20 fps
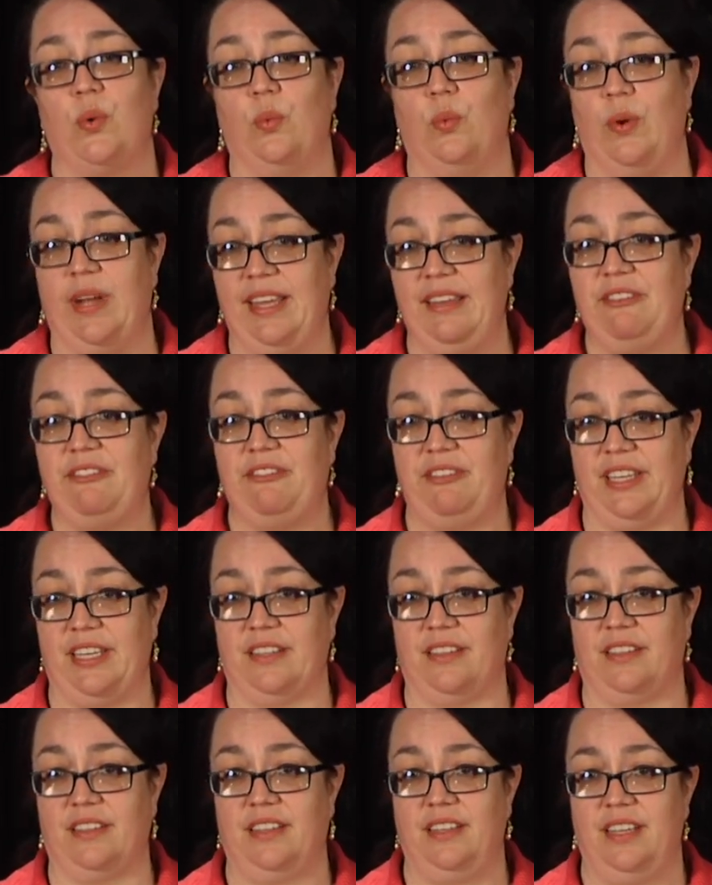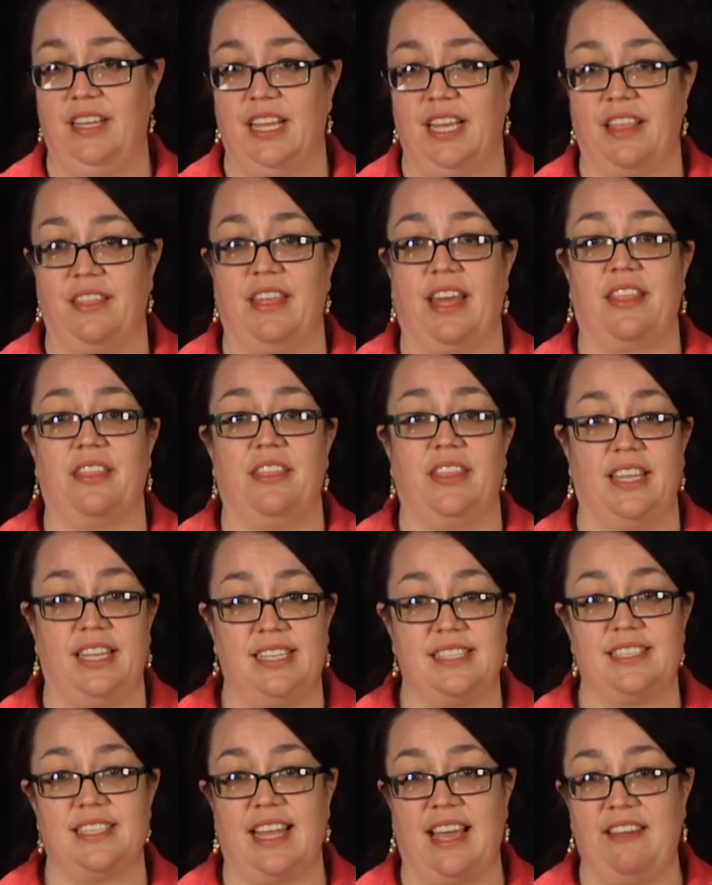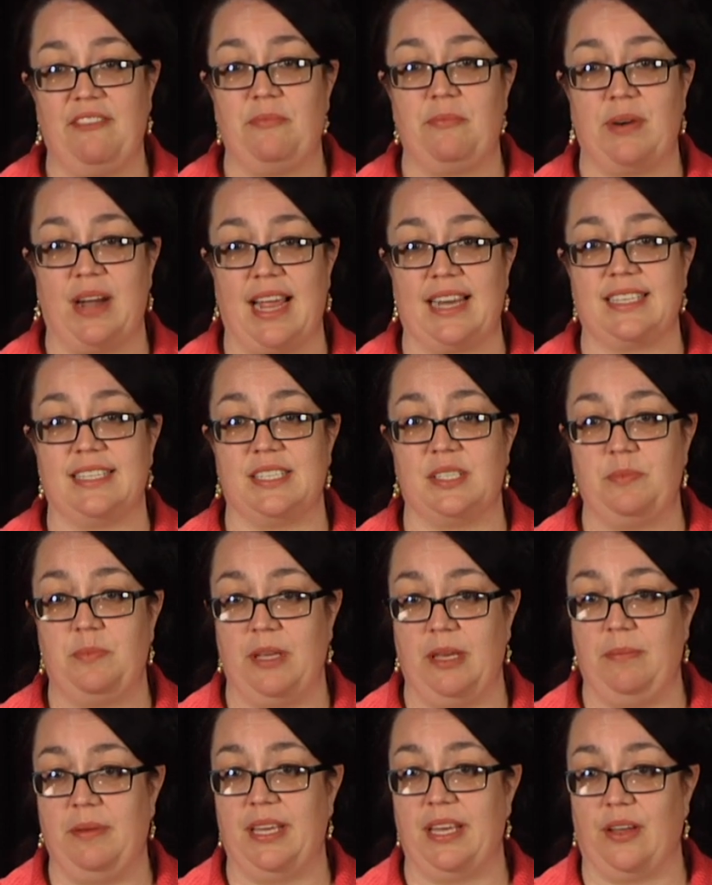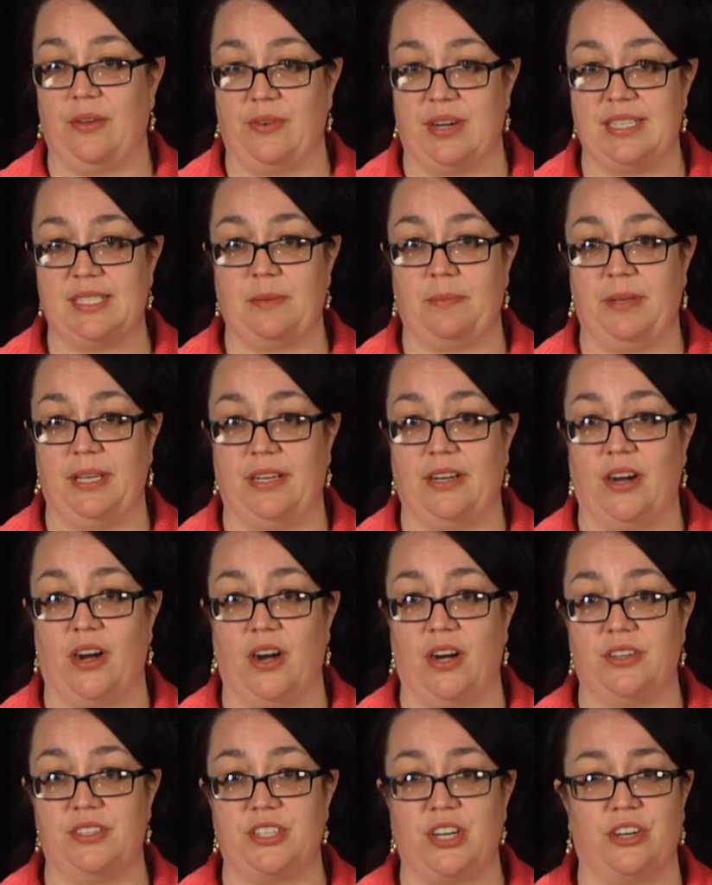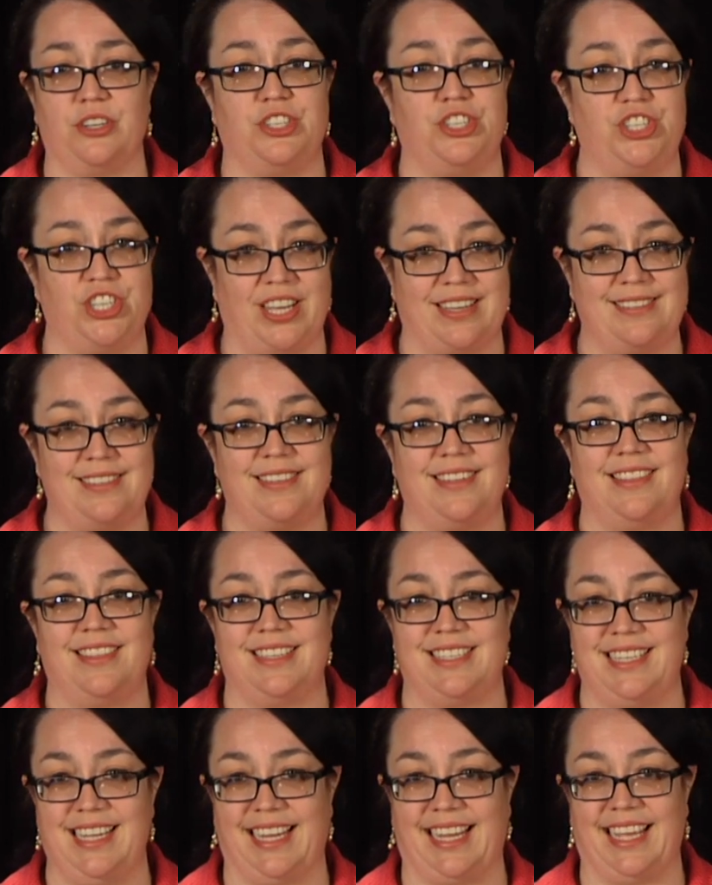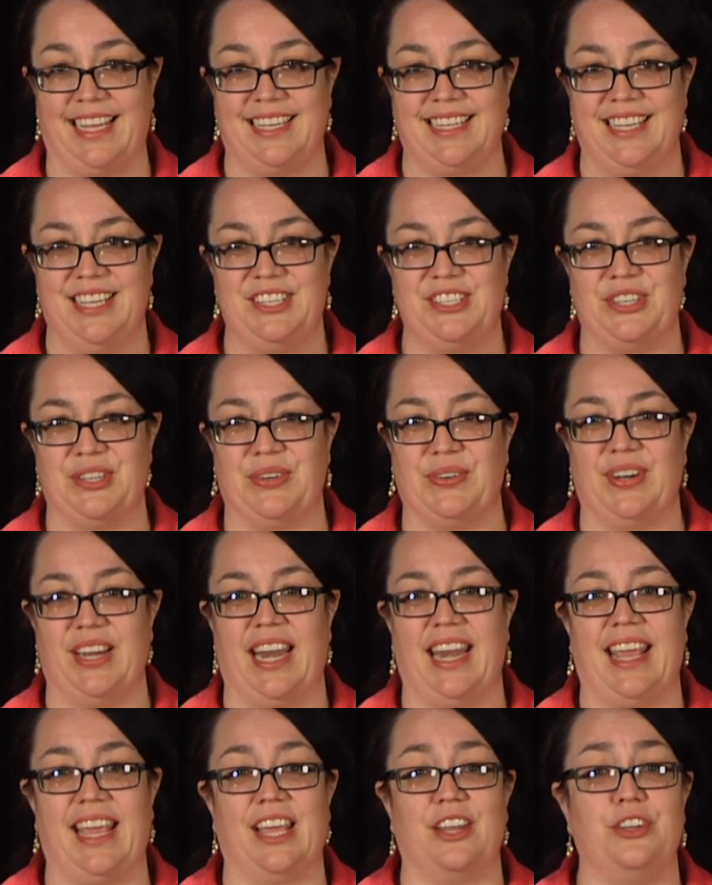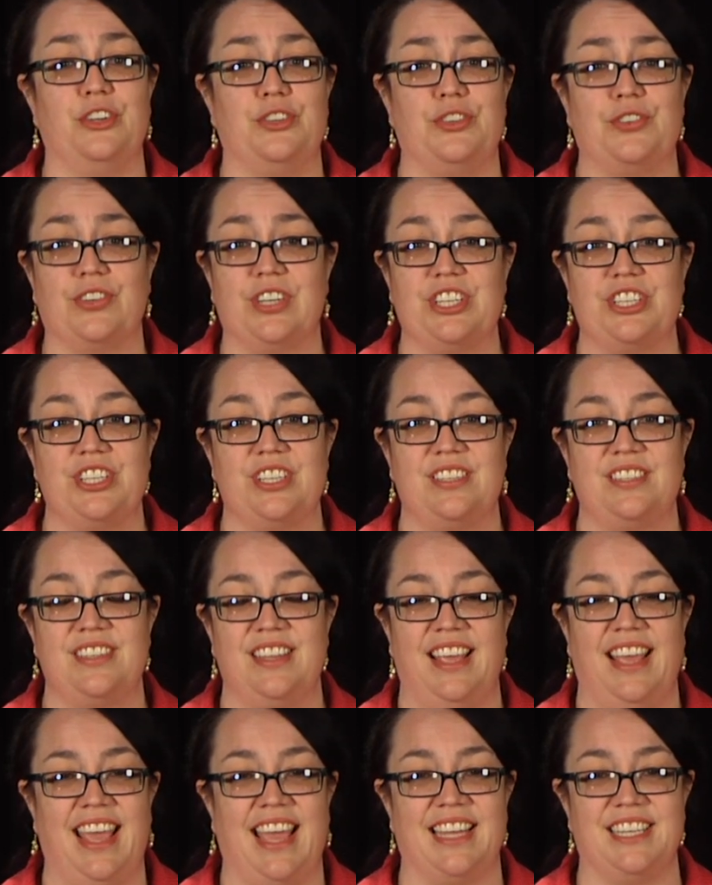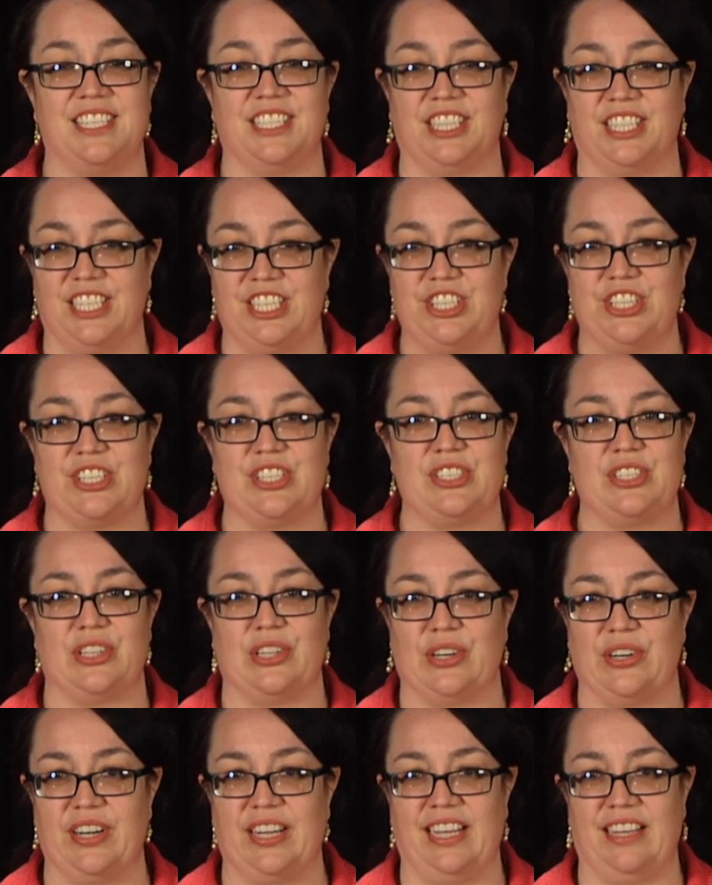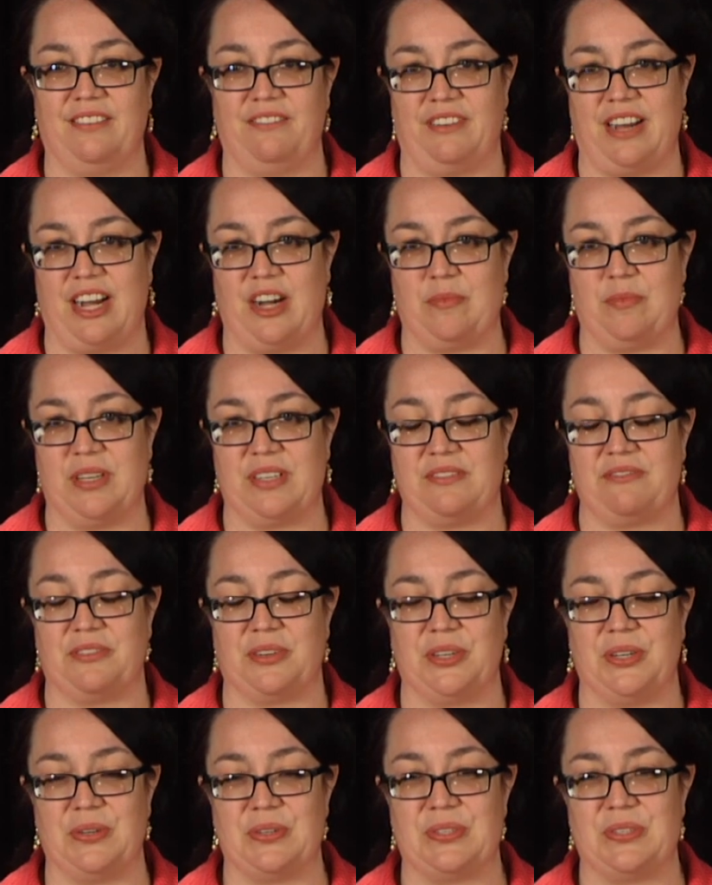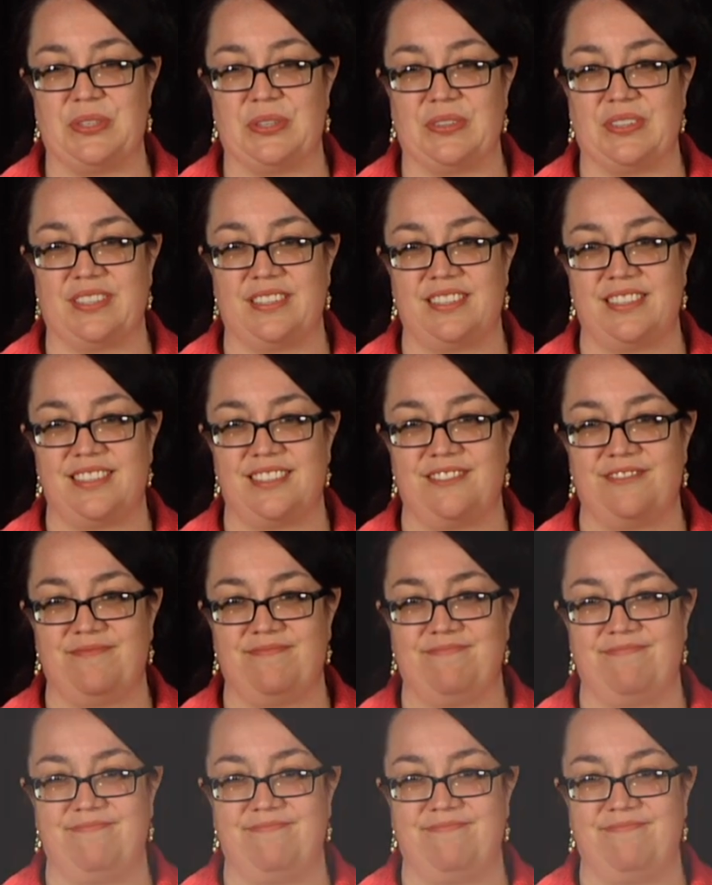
We feel that these Life Practice PBL recipe cards are just the ticket to creating a nutritious and delicious learning environment for your students.